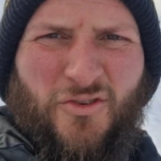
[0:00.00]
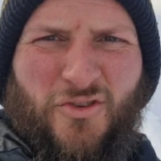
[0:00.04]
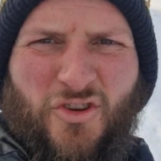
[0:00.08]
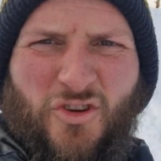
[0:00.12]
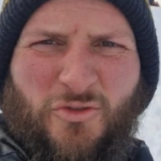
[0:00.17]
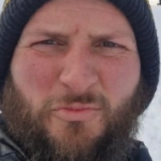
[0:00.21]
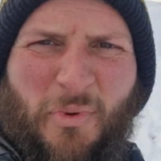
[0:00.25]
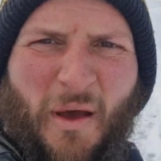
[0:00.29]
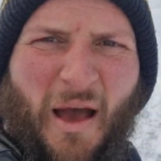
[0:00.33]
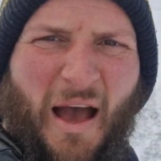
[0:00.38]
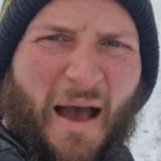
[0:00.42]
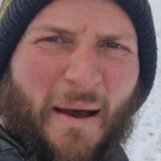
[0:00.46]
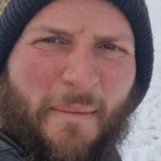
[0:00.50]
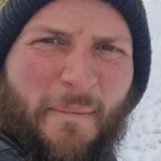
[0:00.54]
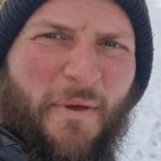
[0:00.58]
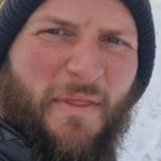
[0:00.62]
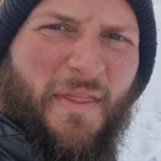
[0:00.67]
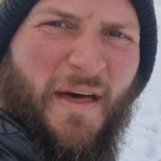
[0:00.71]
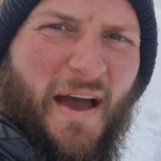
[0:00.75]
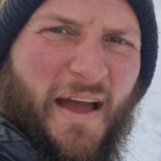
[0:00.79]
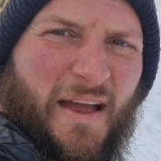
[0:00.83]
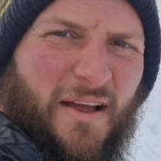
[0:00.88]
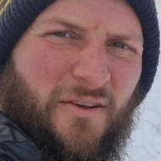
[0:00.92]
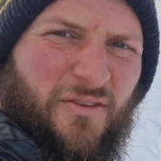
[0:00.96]
Just behind me
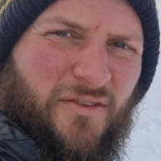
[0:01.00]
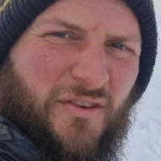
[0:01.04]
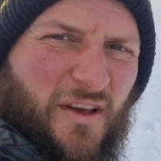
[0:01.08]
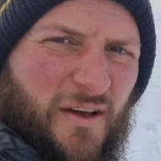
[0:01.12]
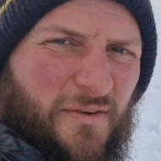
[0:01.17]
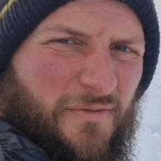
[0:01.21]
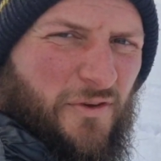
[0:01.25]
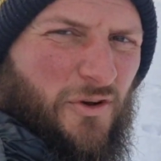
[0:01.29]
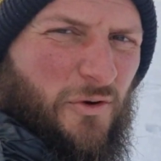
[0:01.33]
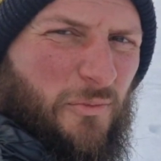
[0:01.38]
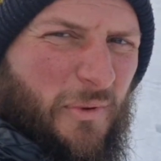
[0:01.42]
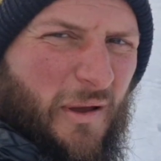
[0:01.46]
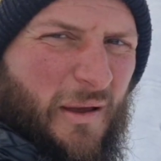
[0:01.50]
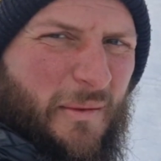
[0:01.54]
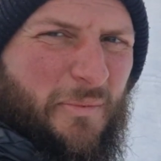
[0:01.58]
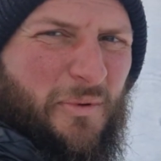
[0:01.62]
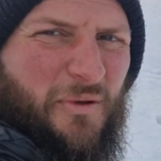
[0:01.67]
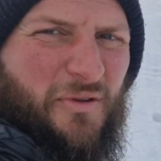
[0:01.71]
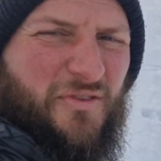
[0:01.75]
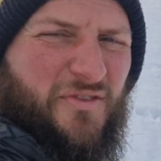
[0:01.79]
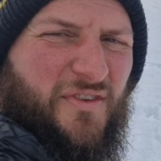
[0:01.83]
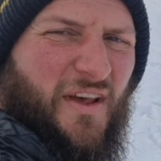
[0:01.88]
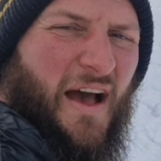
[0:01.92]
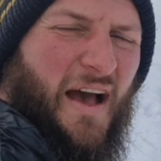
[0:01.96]
there you'll see a few
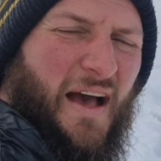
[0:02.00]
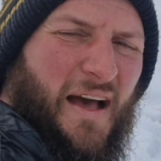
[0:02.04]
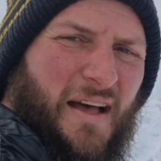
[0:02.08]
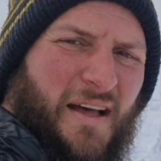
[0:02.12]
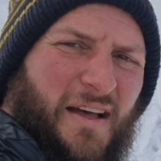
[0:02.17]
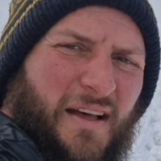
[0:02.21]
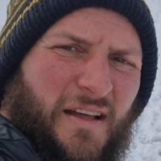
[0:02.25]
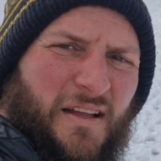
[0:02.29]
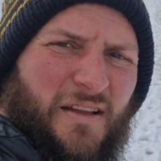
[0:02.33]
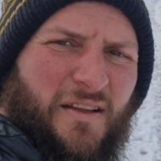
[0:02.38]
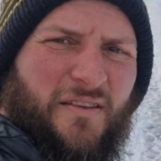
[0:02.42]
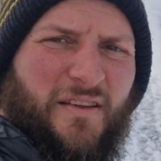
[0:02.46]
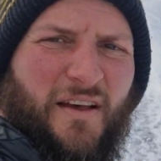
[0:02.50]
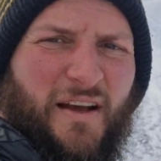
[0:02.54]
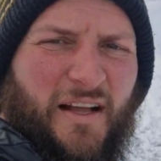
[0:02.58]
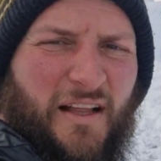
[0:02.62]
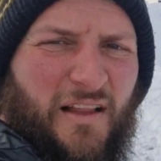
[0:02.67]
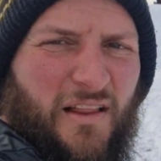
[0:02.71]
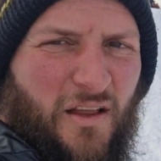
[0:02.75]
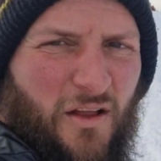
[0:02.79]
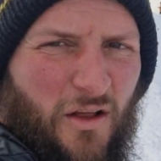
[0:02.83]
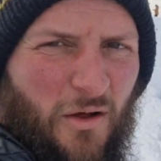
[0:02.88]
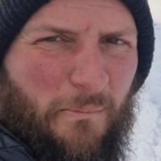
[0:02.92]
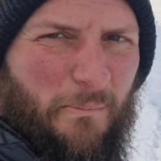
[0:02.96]
people sat. There's like
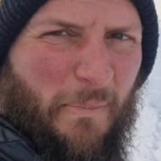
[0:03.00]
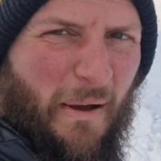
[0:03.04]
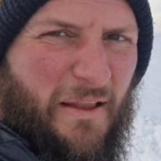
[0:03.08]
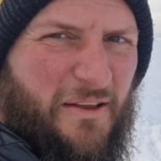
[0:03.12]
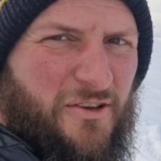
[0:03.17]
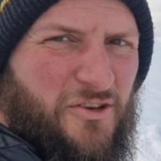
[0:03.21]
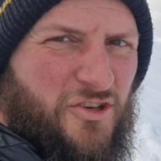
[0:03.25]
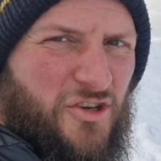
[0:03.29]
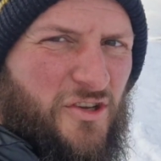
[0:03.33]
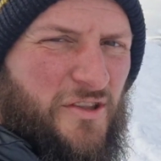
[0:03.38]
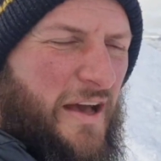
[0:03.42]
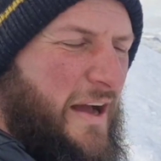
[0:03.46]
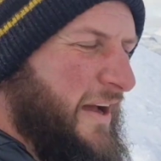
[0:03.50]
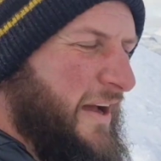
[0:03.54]
a little bench,